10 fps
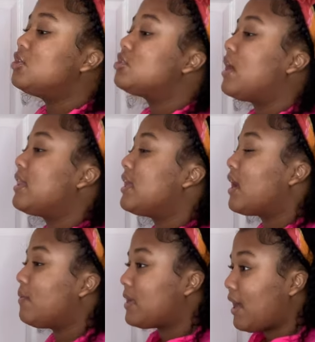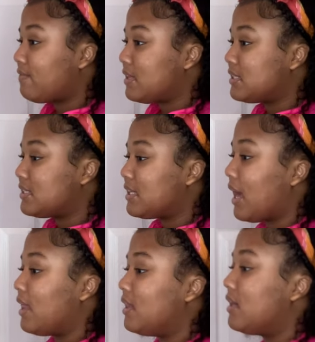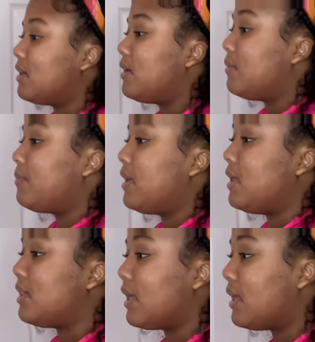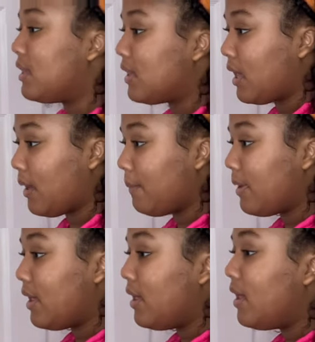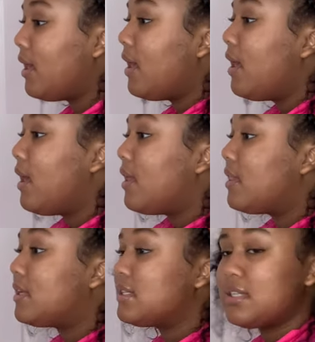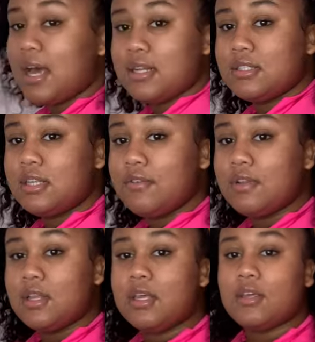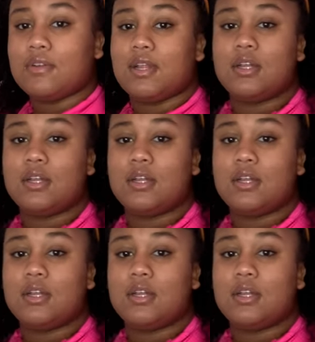So I think I would have to style it up in my hand. This is actually really cute.